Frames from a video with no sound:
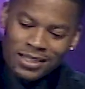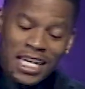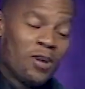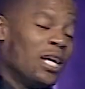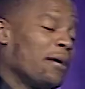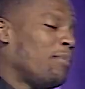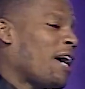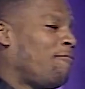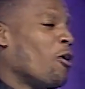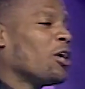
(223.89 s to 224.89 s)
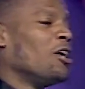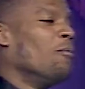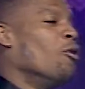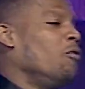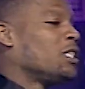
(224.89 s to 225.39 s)
They don't let black folk in no
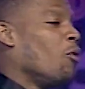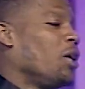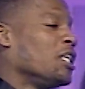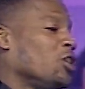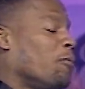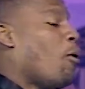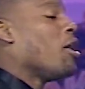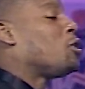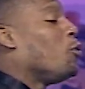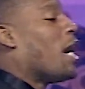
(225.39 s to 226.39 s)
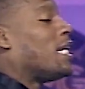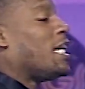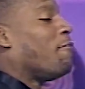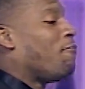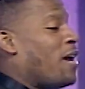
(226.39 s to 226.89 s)
movies because we get to the point too
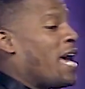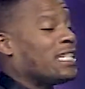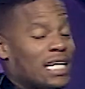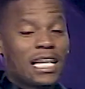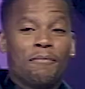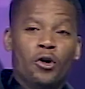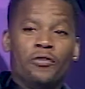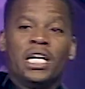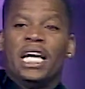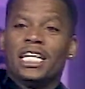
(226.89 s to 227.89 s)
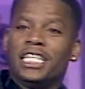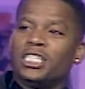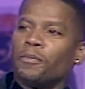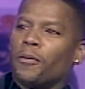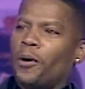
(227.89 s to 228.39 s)
goddamn fast. Like that movie,
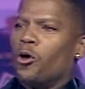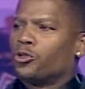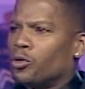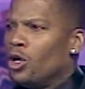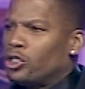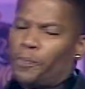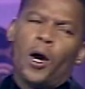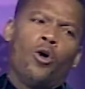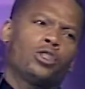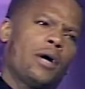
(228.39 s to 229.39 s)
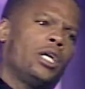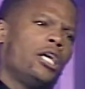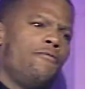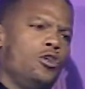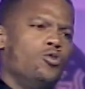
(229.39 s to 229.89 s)
Indecent Proposal. Suppose I were to
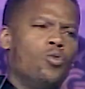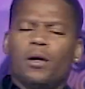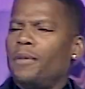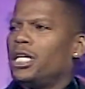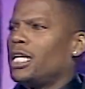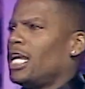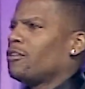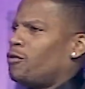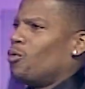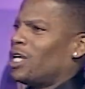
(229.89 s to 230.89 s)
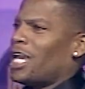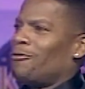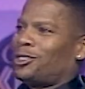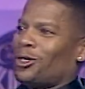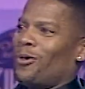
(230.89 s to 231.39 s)
give you $1 million for one night
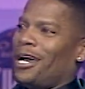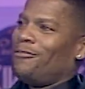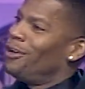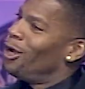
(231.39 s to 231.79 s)
with your wife.